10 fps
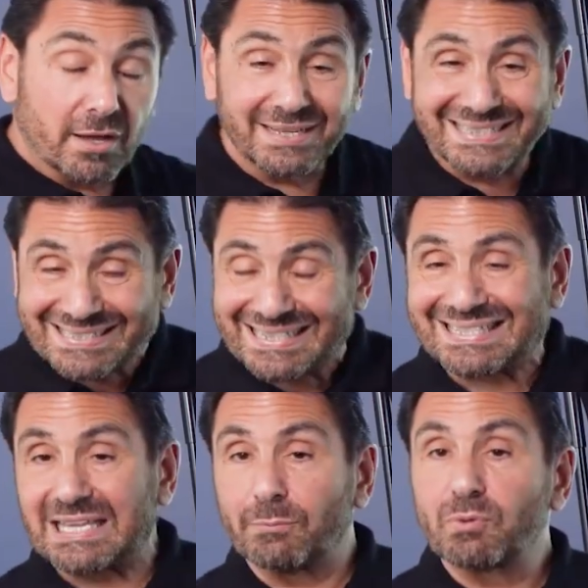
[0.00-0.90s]

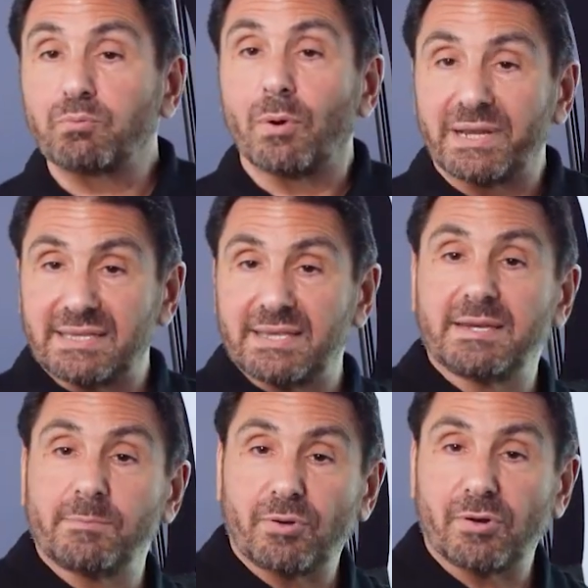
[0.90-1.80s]
consistent with what we did
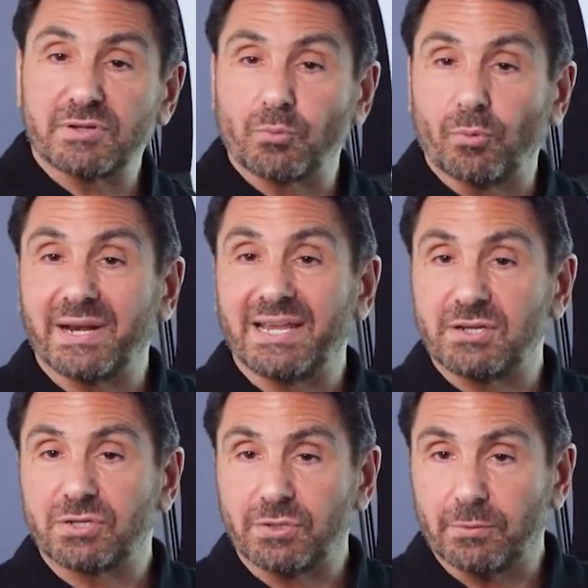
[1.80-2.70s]
in parts 1
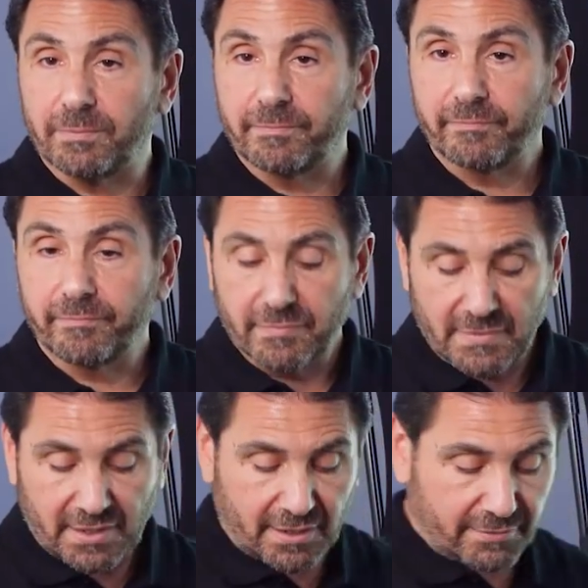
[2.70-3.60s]
and 2.
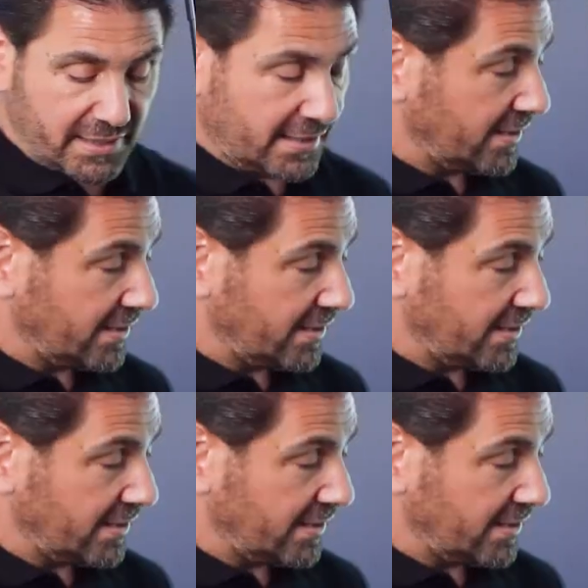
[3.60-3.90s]
All right,